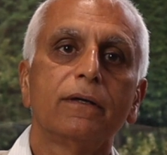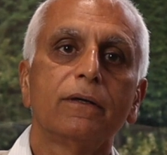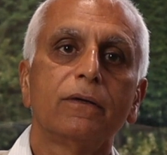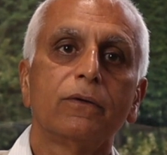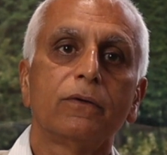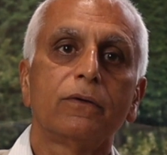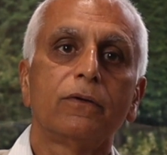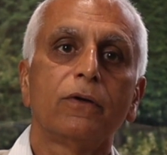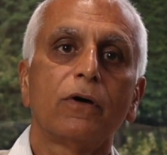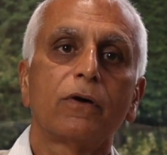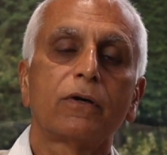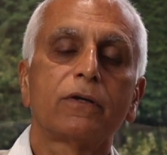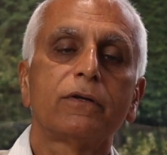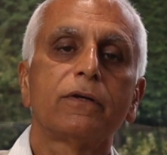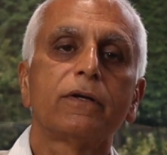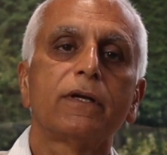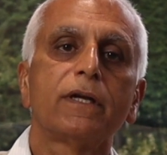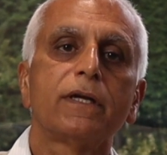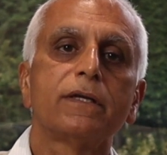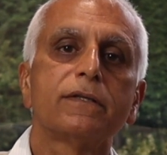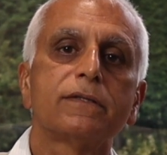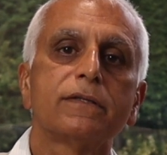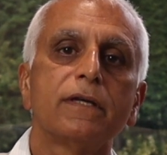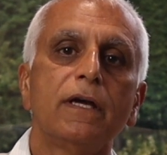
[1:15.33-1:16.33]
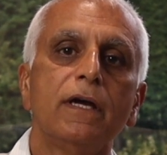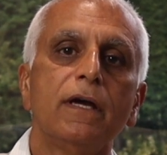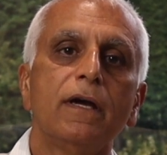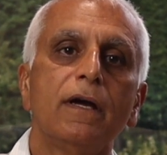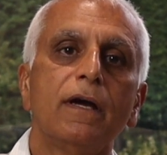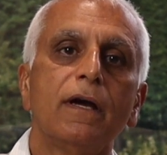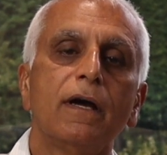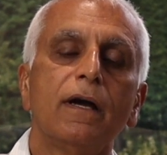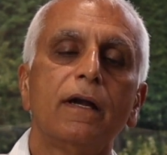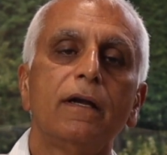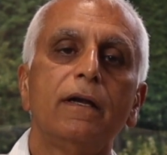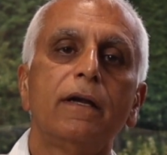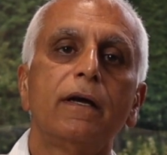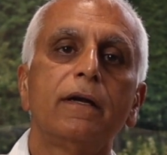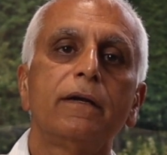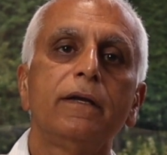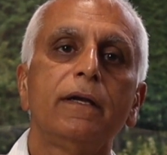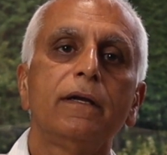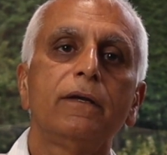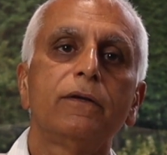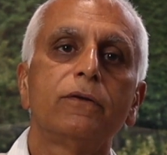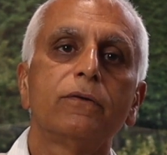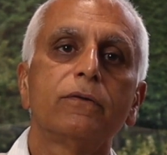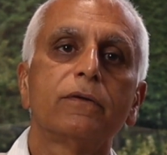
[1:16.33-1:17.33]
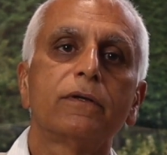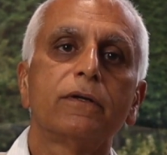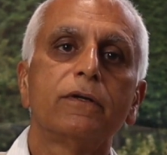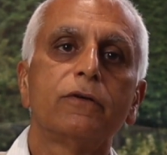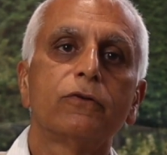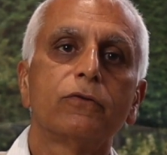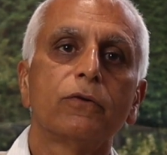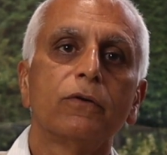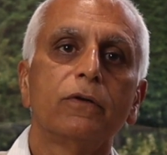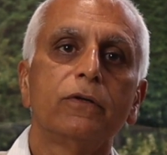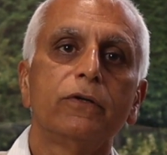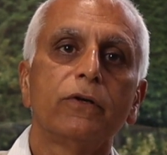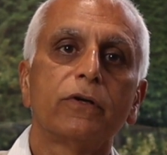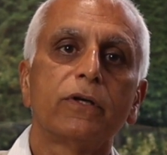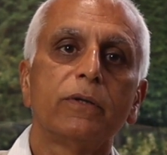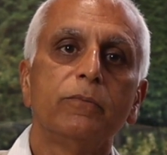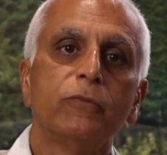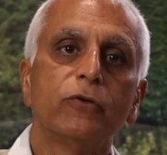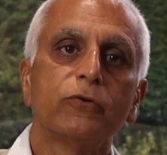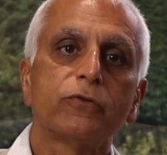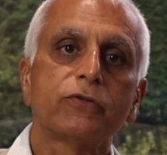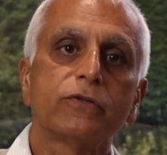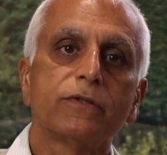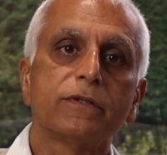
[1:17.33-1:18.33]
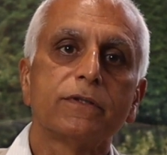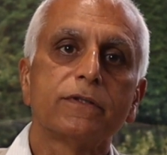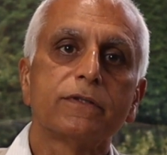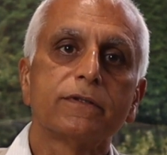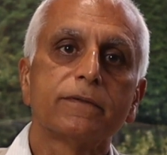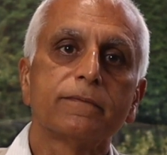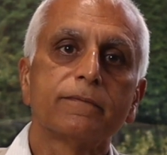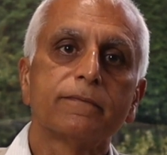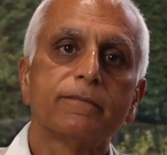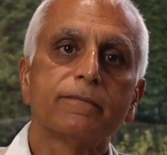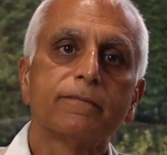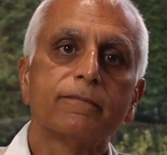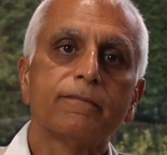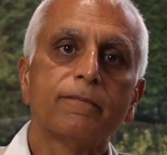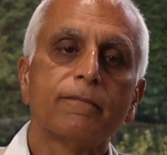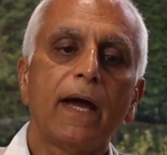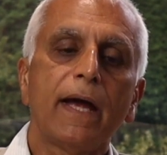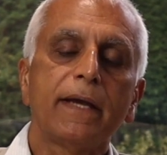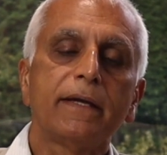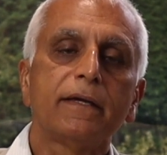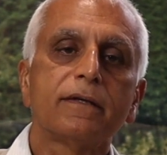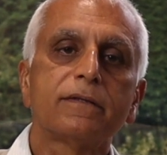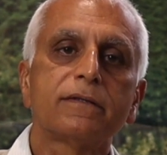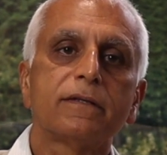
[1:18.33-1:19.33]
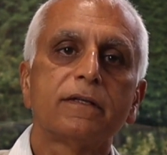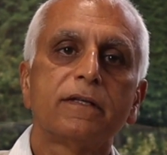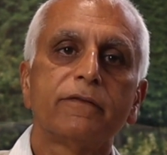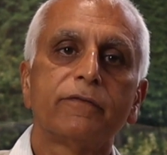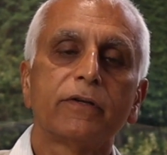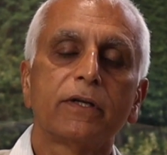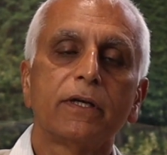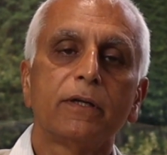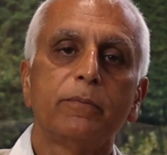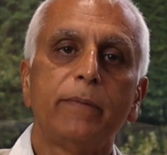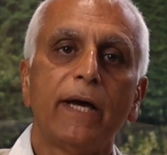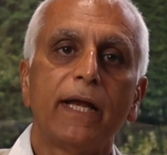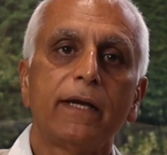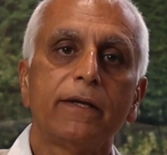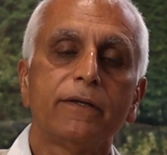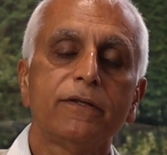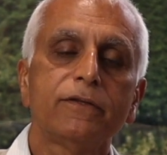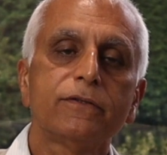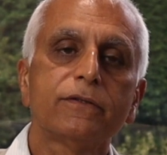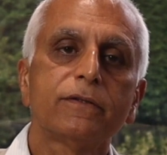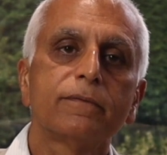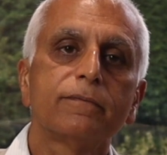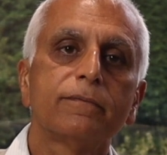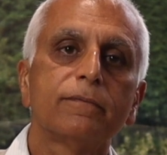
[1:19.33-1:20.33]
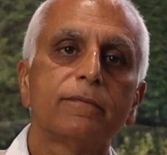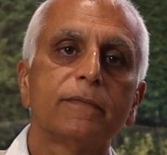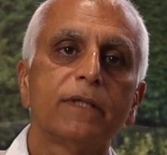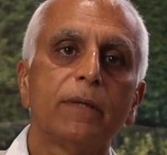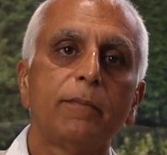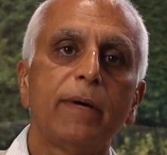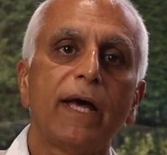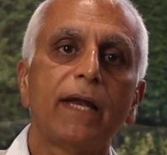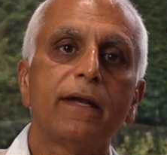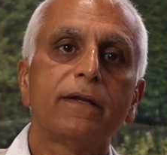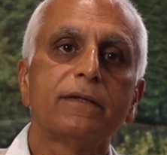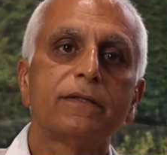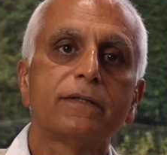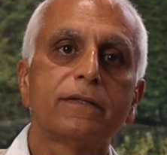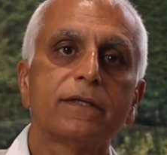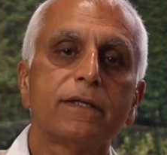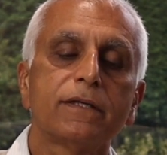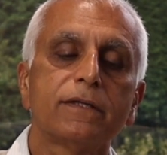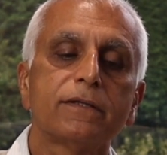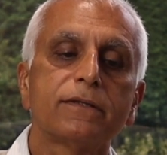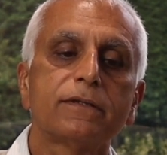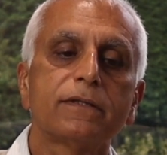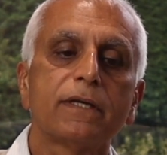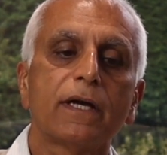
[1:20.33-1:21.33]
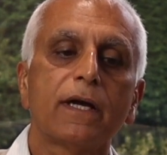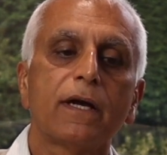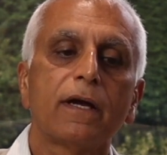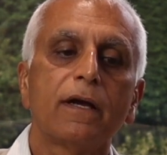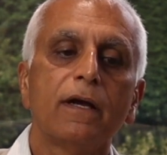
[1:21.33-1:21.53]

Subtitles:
good doctor is learning to control your emotions. And it's a difficult balance. The balance is